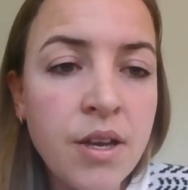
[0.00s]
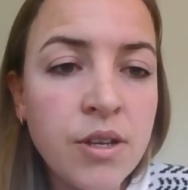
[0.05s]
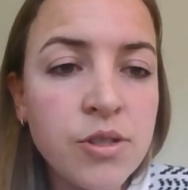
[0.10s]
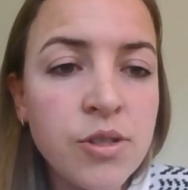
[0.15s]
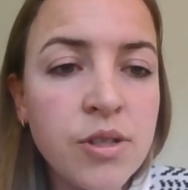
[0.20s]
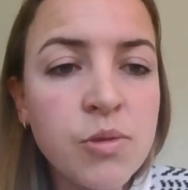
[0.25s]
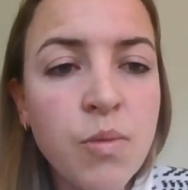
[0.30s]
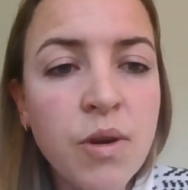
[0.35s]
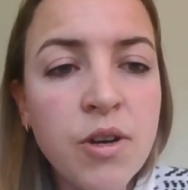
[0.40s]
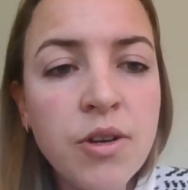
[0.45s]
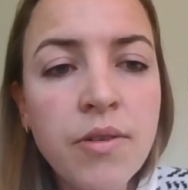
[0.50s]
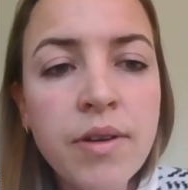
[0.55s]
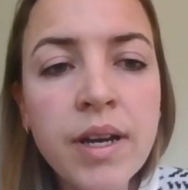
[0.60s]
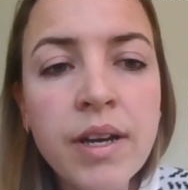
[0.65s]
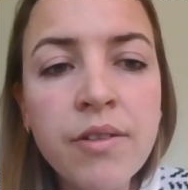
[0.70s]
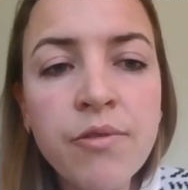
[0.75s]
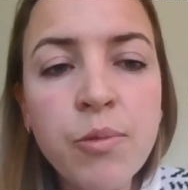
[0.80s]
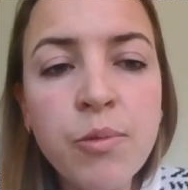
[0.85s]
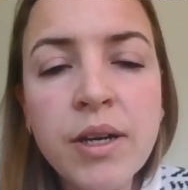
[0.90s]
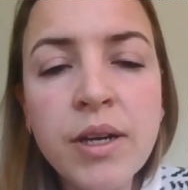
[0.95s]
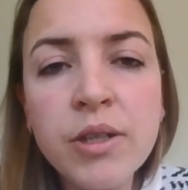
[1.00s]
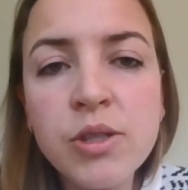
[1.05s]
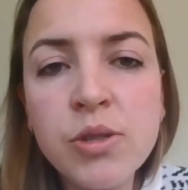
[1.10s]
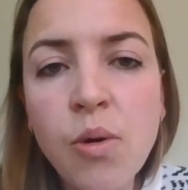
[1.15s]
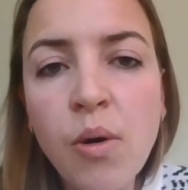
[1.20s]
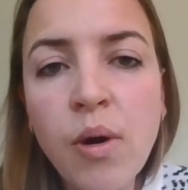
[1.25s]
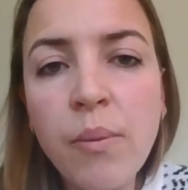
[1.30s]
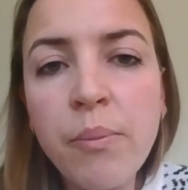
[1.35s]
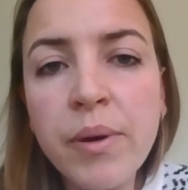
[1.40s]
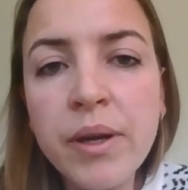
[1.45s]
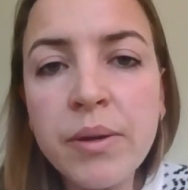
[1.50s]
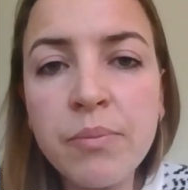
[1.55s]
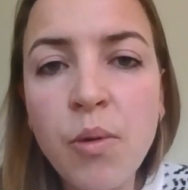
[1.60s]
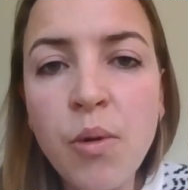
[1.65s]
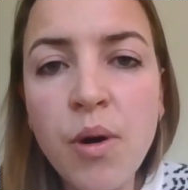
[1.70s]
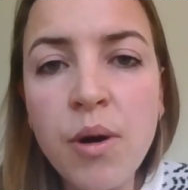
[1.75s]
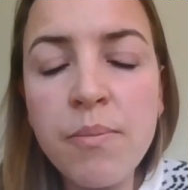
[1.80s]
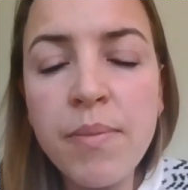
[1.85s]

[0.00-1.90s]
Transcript: So he's wondering if we could talk a bit more